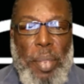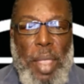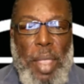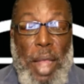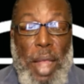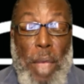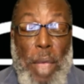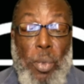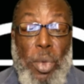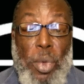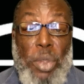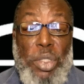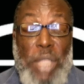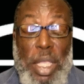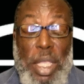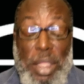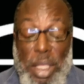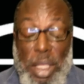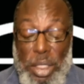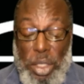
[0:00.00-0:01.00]
And I will
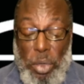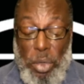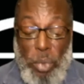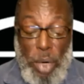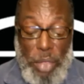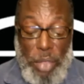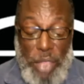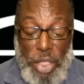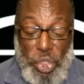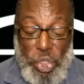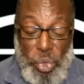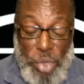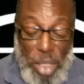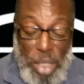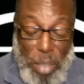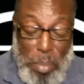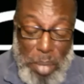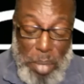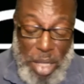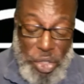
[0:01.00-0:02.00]
say this here, one of the things you
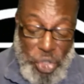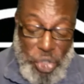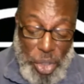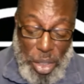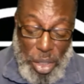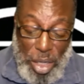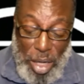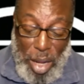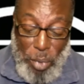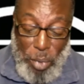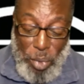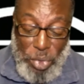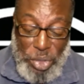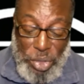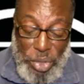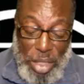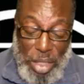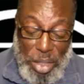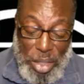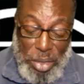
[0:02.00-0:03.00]
did mention, and I will
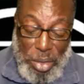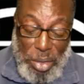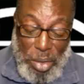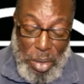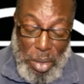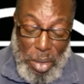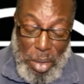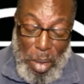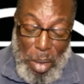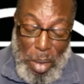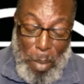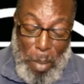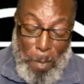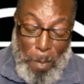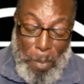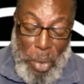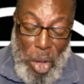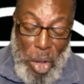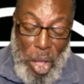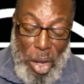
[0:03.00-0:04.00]
say this,
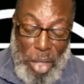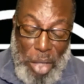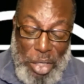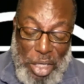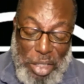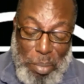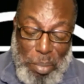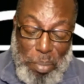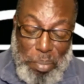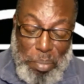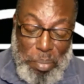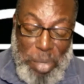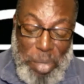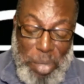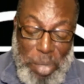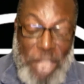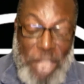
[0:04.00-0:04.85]
politics plays a